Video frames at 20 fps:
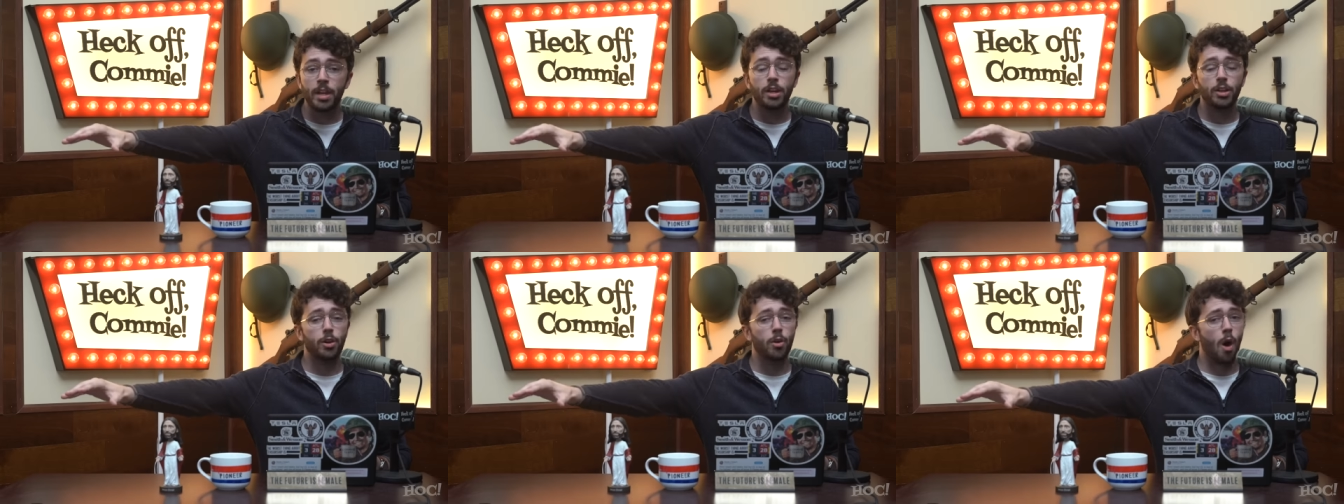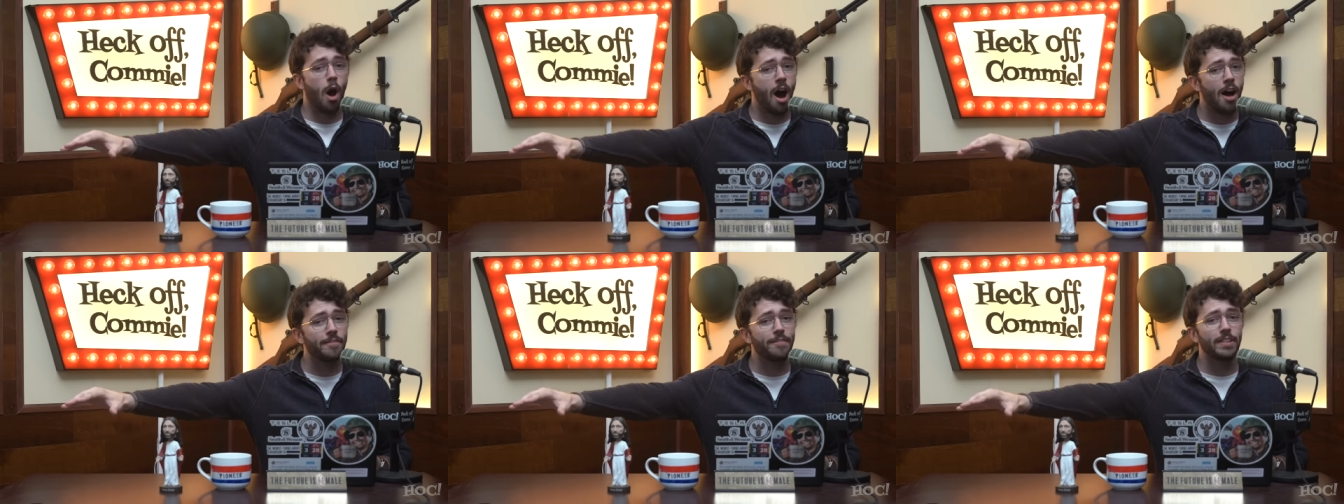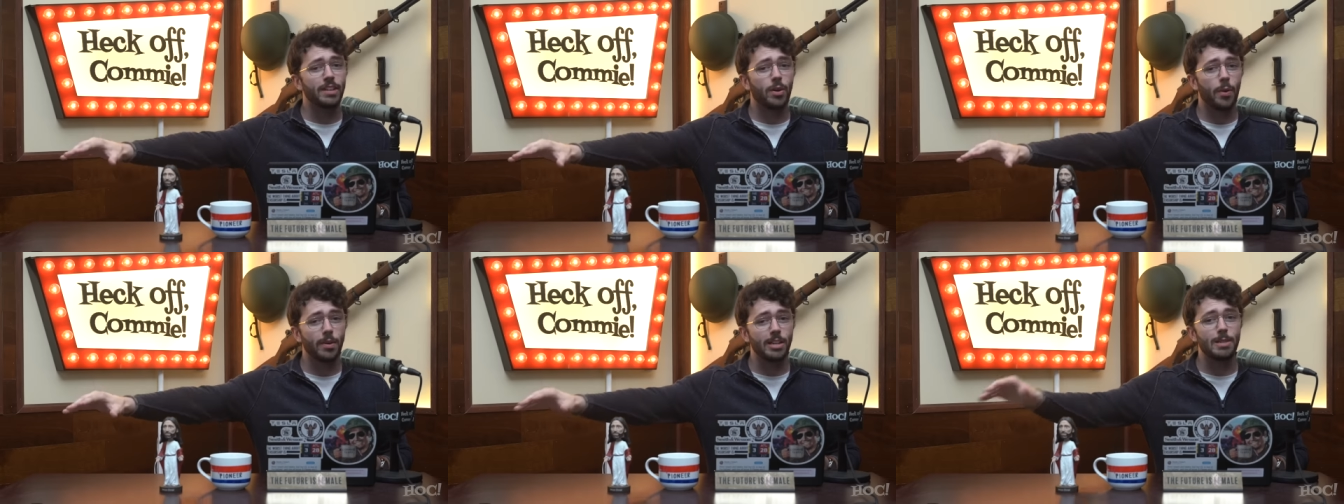you're
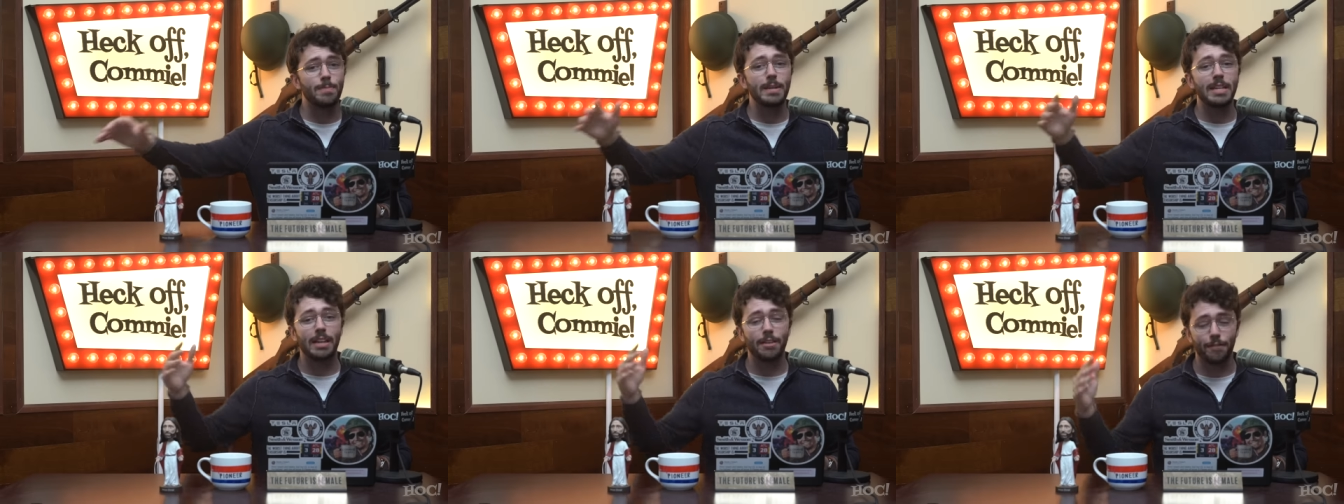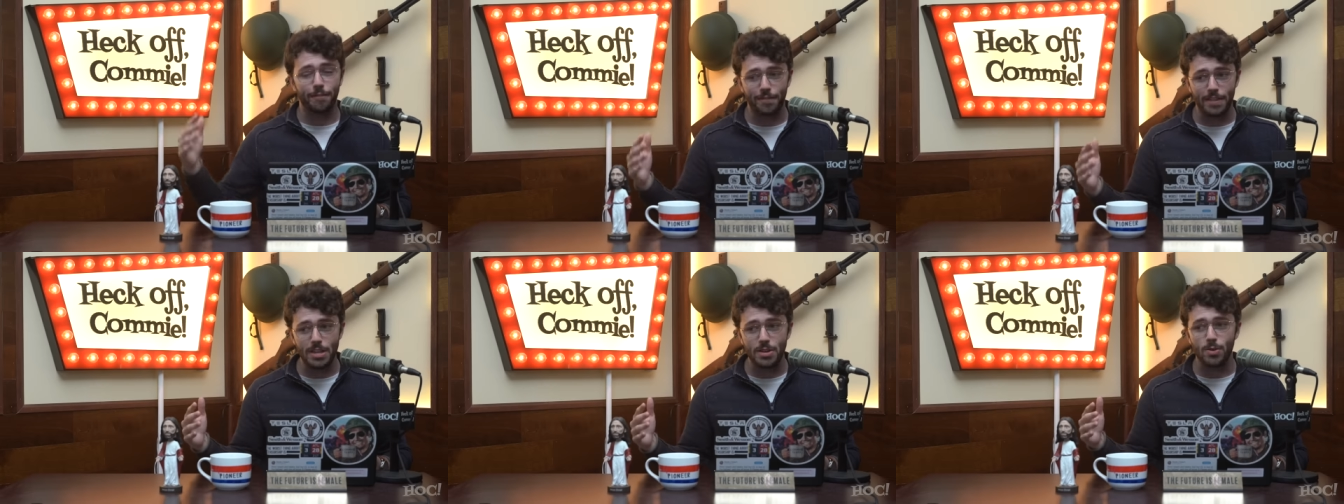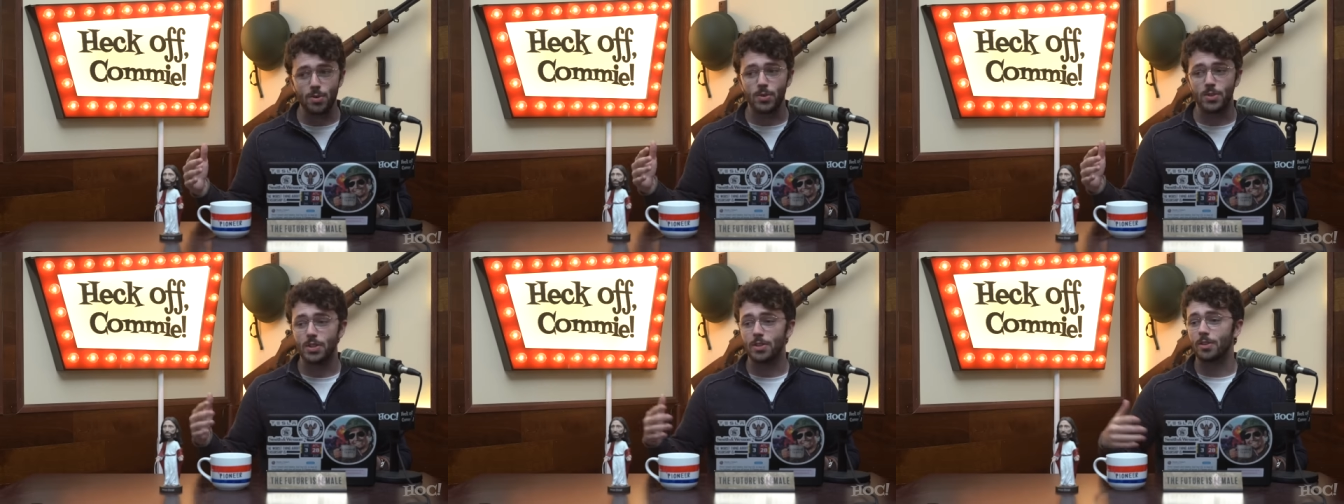often going to be
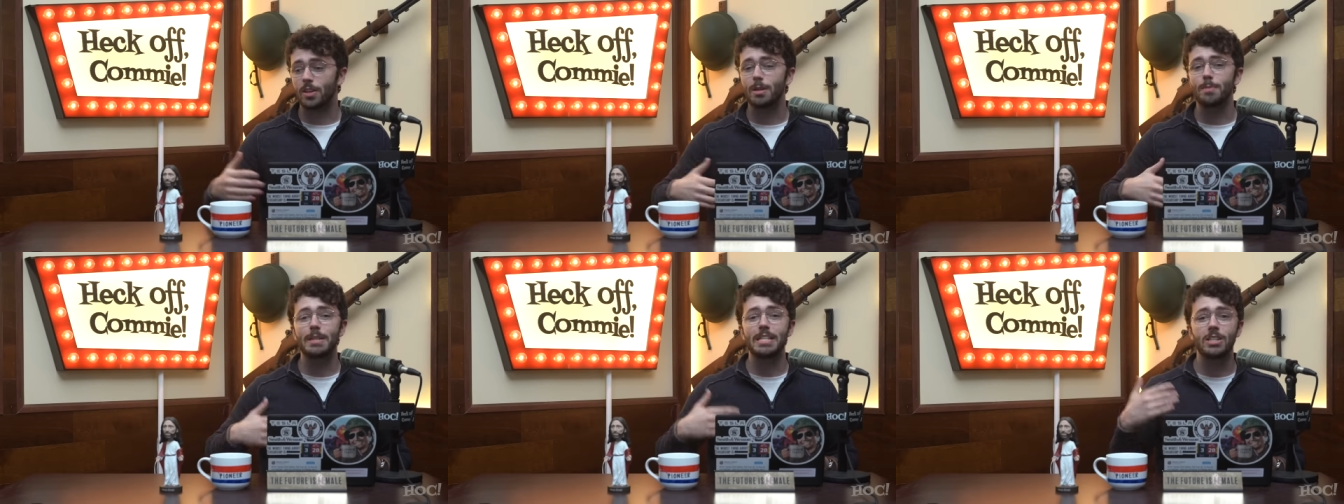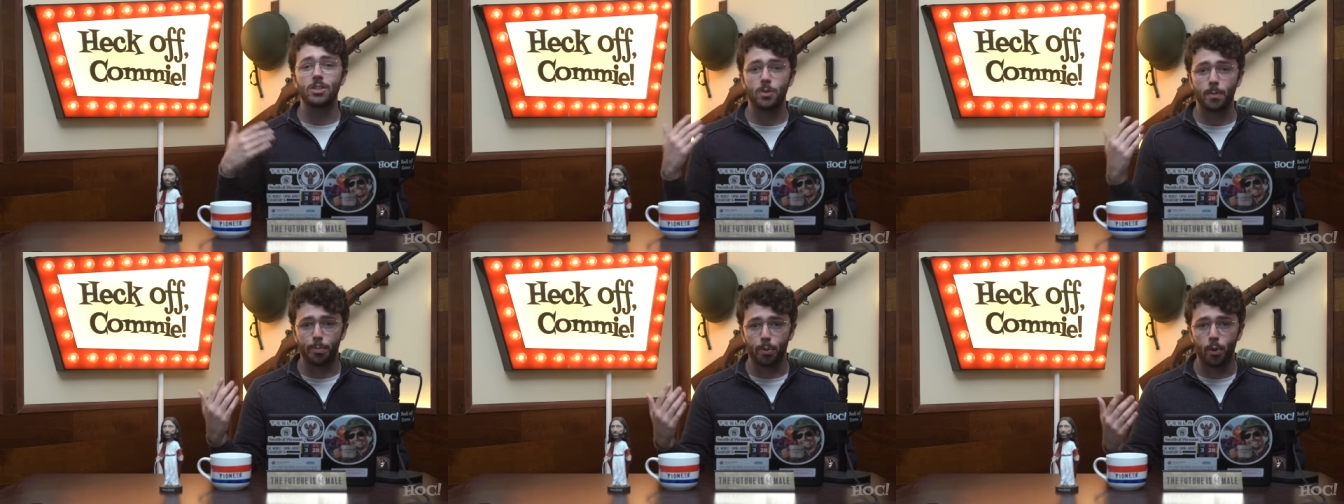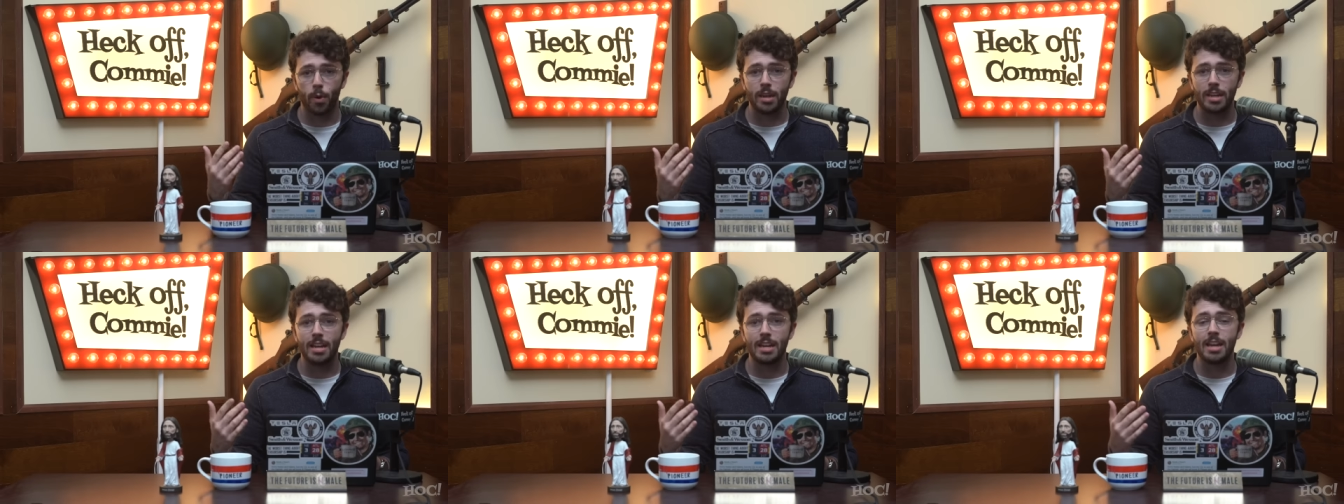confused and you're going to be
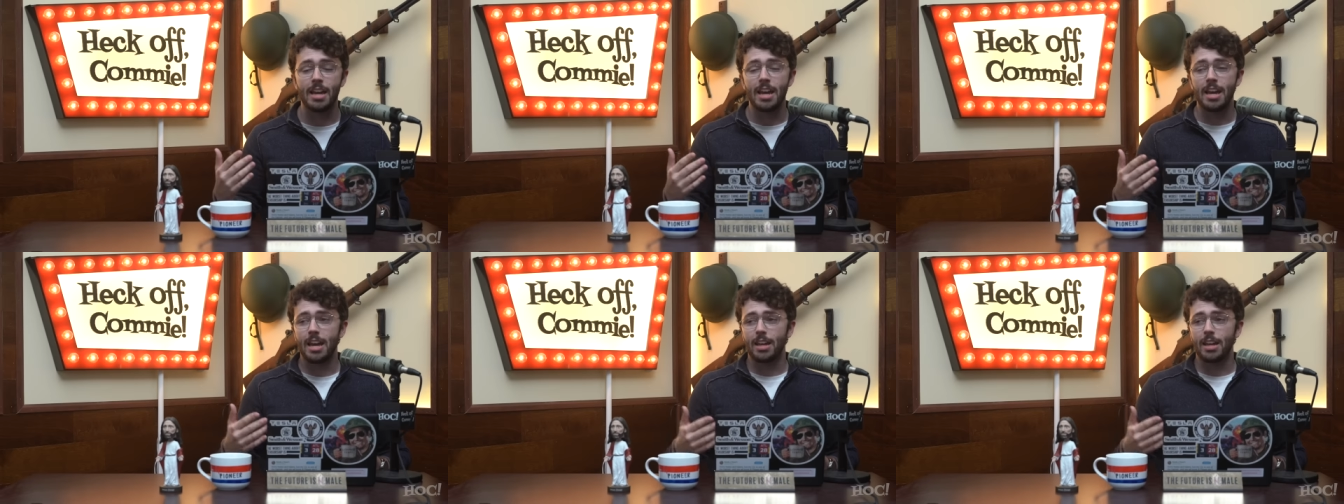disappointed